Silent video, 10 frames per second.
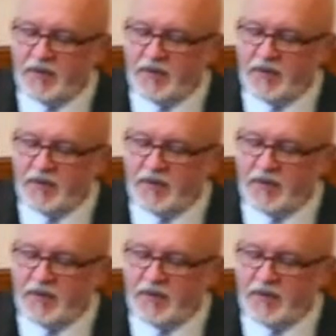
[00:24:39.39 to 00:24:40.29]
the
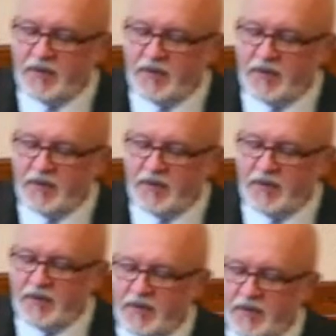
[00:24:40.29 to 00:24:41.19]
Lord of
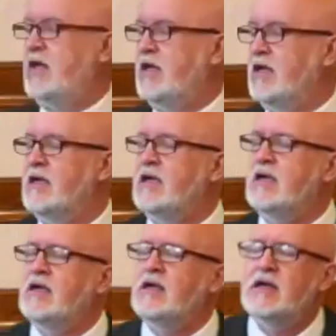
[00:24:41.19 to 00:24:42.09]
glory,
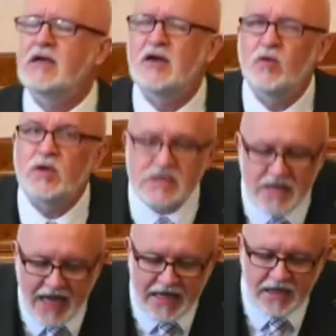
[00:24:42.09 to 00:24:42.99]
was
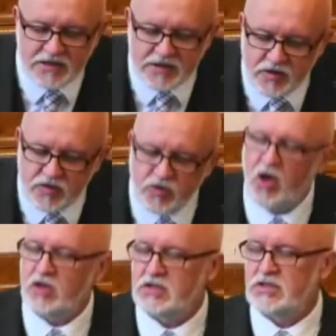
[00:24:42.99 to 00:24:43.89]
nailed to the
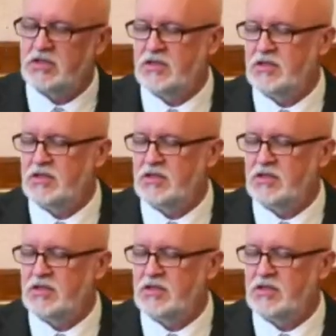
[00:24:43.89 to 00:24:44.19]
cross,